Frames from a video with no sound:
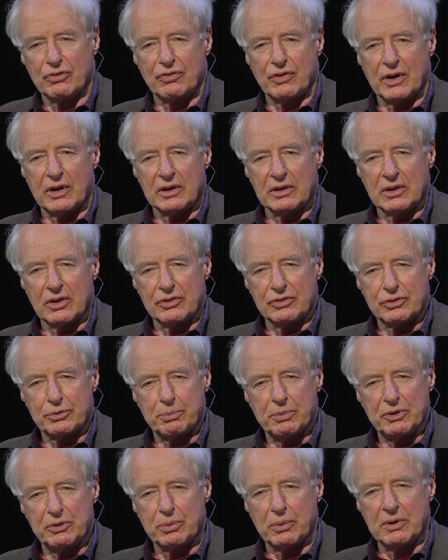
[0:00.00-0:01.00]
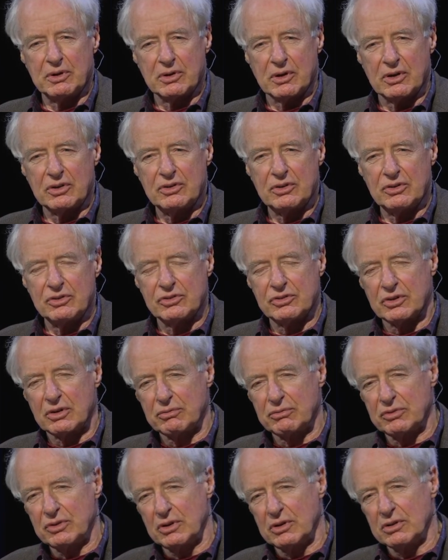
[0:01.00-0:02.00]
violence between
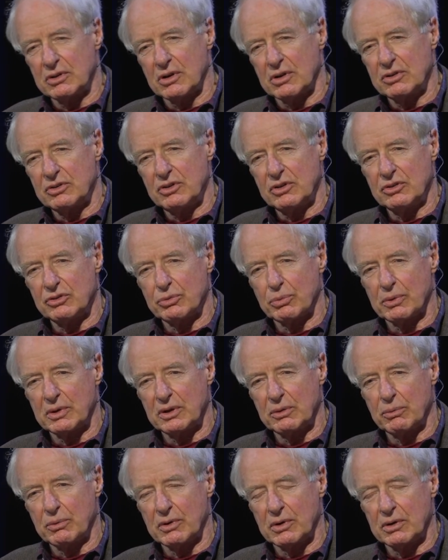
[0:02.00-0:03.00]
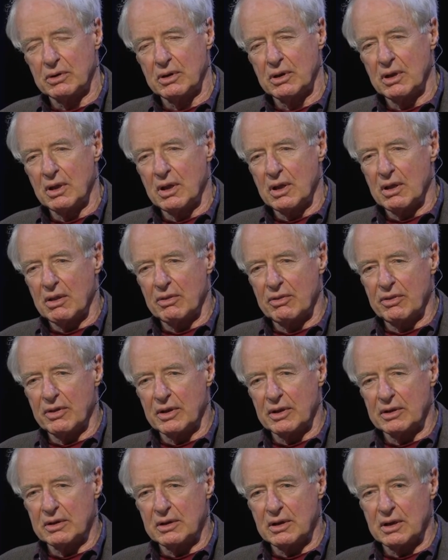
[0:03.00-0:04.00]
1917 and 1921
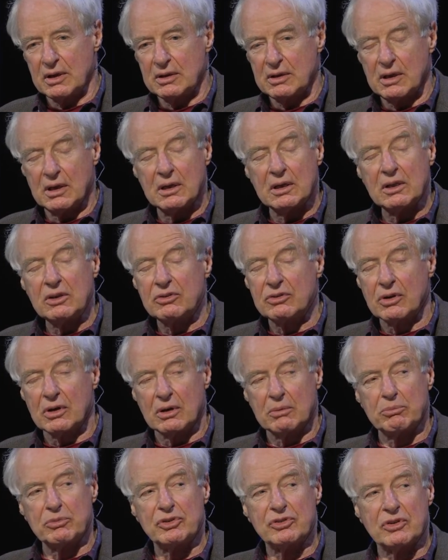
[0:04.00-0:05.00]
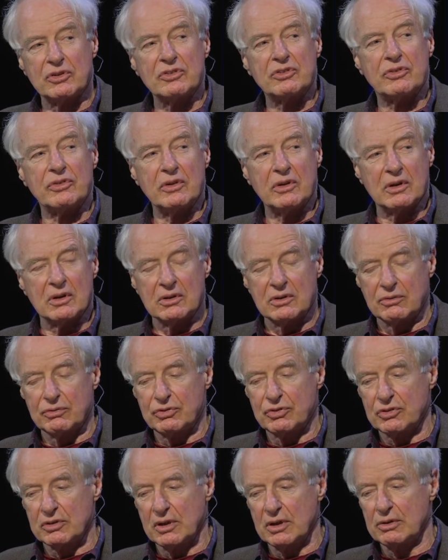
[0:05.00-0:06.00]
than at any time since the end of
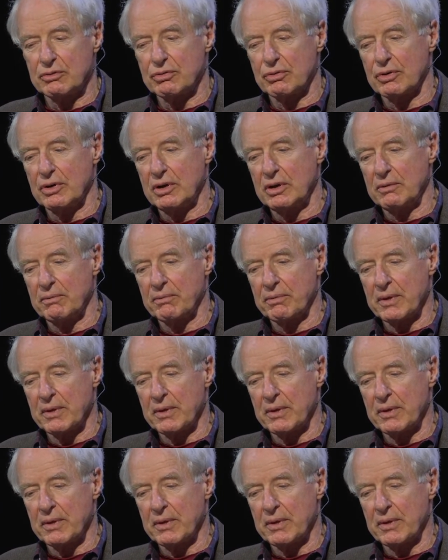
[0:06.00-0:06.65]
slavery.